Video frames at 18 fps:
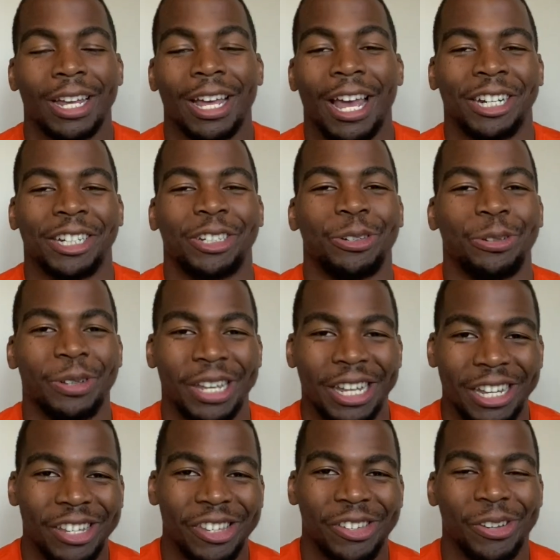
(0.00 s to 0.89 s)
as you
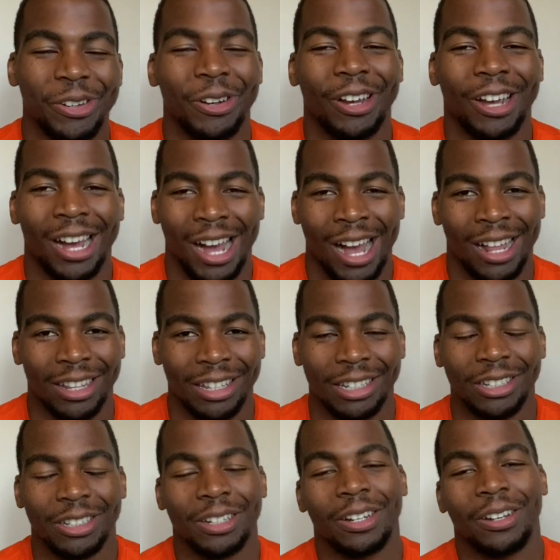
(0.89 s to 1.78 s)
enter
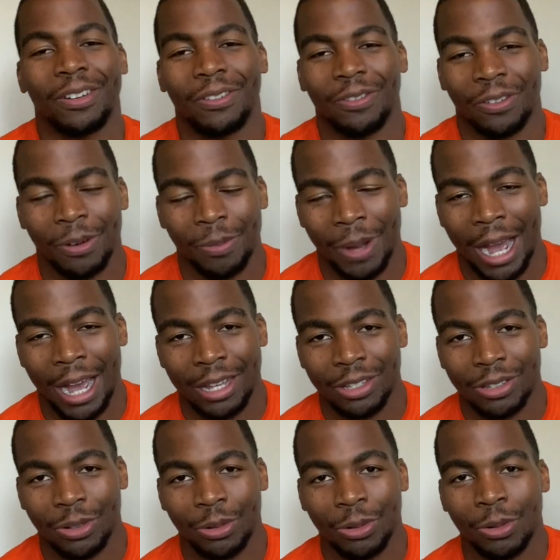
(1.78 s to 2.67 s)
college from high
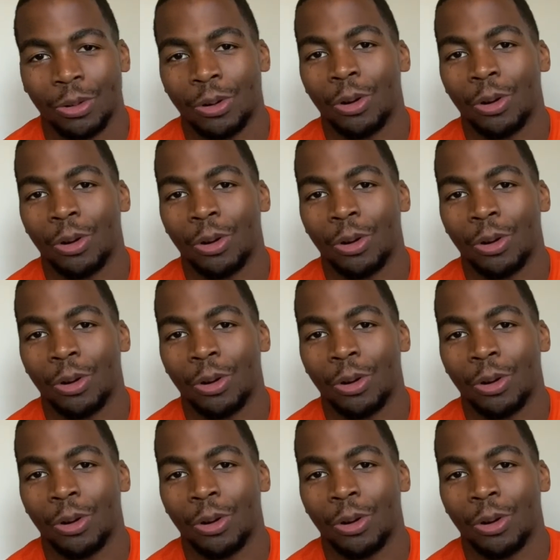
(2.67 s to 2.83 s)
school,